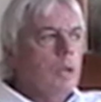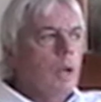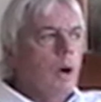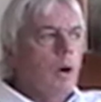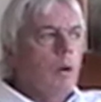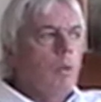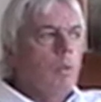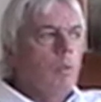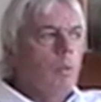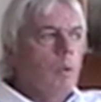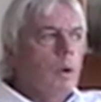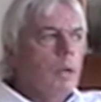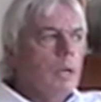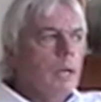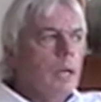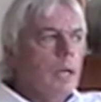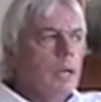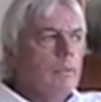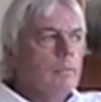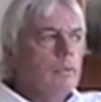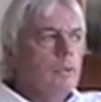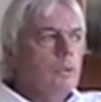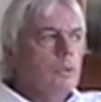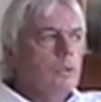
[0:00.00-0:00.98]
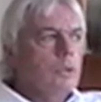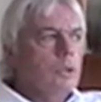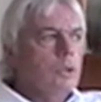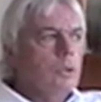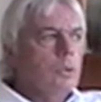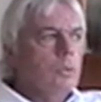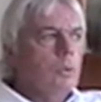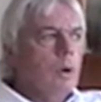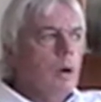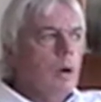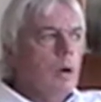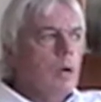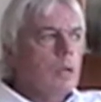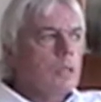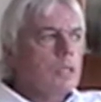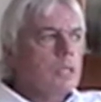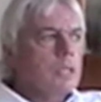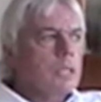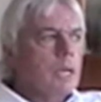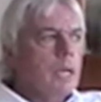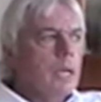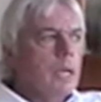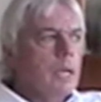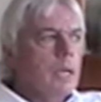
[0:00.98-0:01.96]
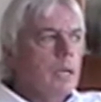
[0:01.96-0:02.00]
on one level you are
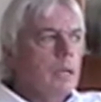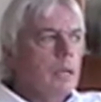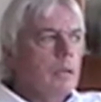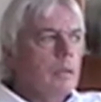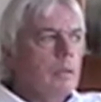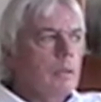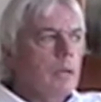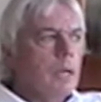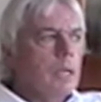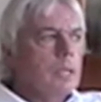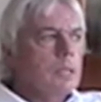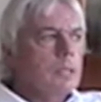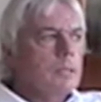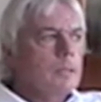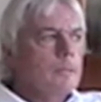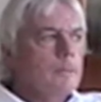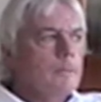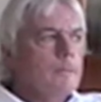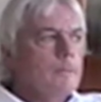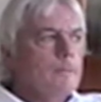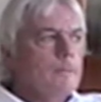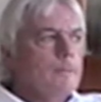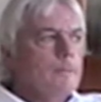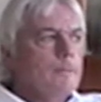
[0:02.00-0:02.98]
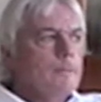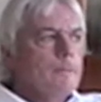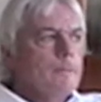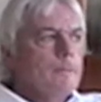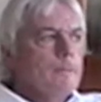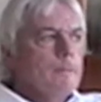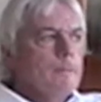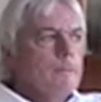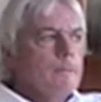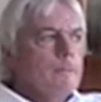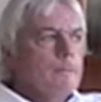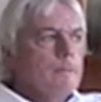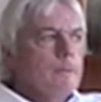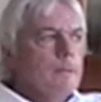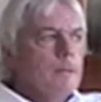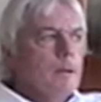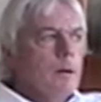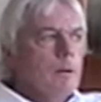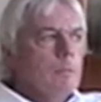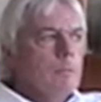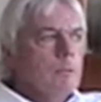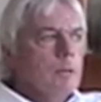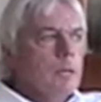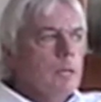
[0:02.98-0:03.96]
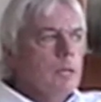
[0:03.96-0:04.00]
saying that the
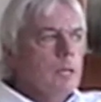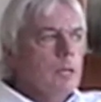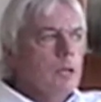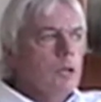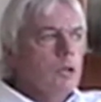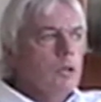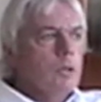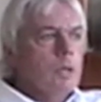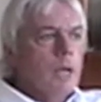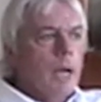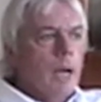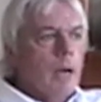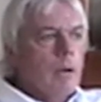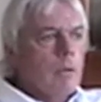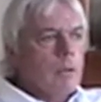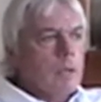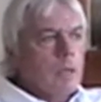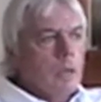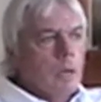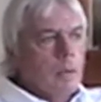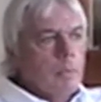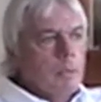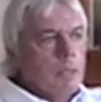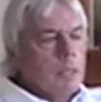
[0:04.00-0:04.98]
only good outcome